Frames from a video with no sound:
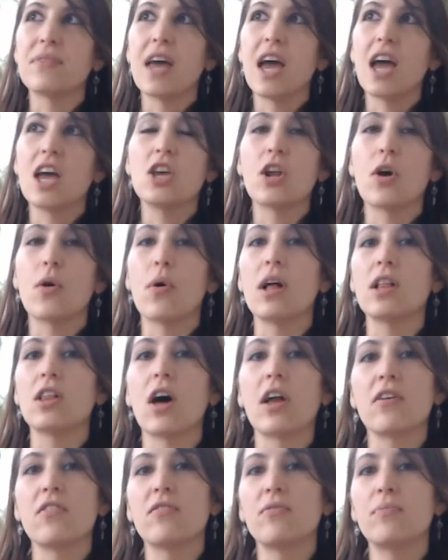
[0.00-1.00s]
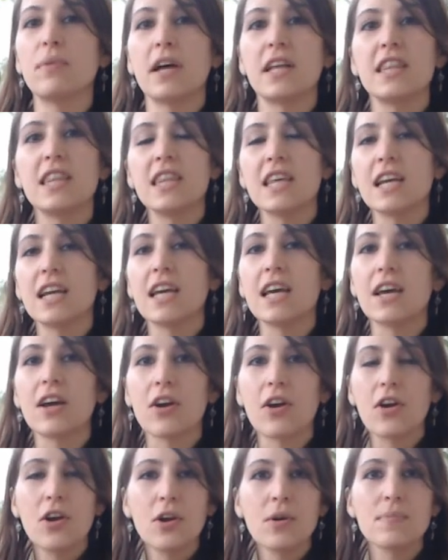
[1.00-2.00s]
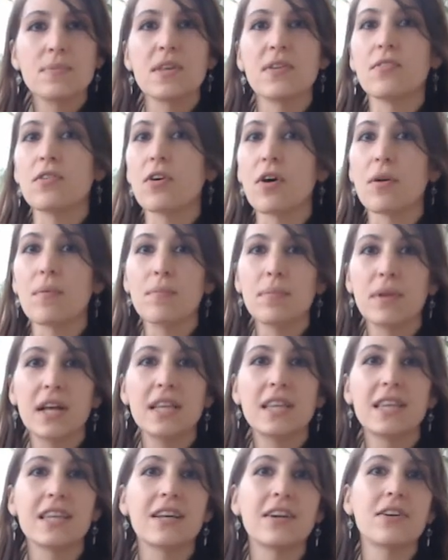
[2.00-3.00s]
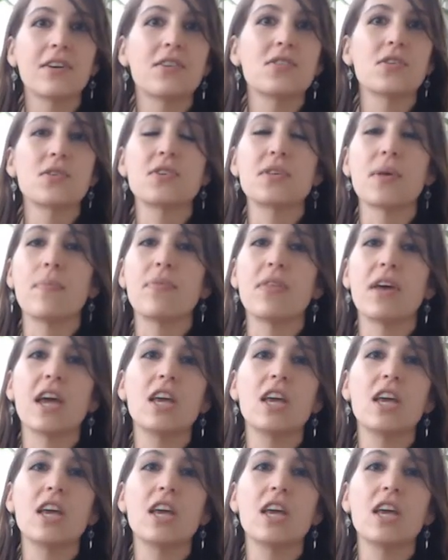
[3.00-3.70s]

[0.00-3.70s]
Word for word: You know, a lot of blood thinning herbs, if you're on blood thinners or something,